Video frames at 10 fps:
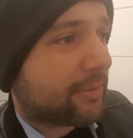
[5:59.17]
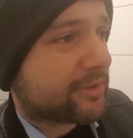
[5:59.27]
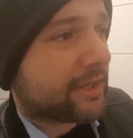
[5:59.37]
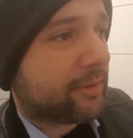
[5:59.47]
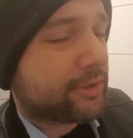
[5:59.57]

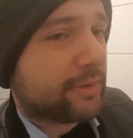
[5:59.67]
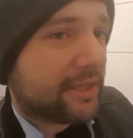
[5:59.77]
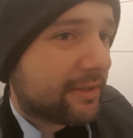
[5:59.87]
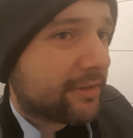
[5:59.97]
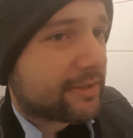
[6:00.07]
comes down to
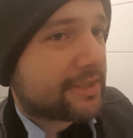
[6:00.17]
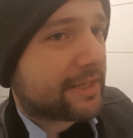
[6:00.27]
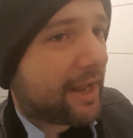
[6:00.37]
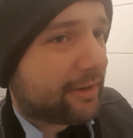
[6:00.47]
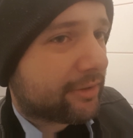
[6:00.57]
either the
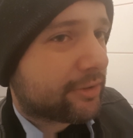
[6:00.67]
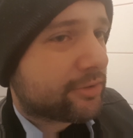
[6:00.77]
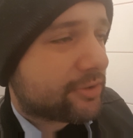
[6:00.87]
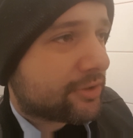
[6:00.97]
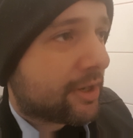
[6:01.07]

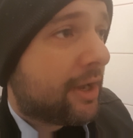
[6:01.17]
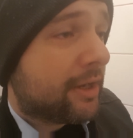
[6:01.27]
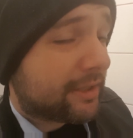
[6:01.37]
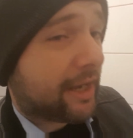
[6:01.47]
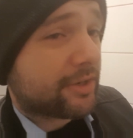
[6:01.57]
standards
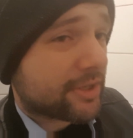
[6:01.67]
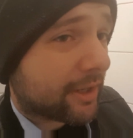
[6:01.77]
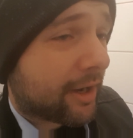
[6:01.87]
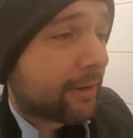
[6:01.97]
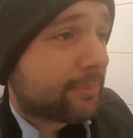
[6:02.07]

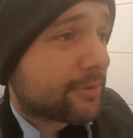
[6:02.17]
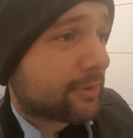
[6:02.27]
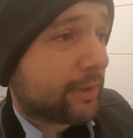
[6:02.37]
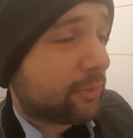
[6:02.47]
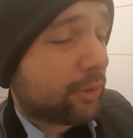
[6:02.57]
catching up so that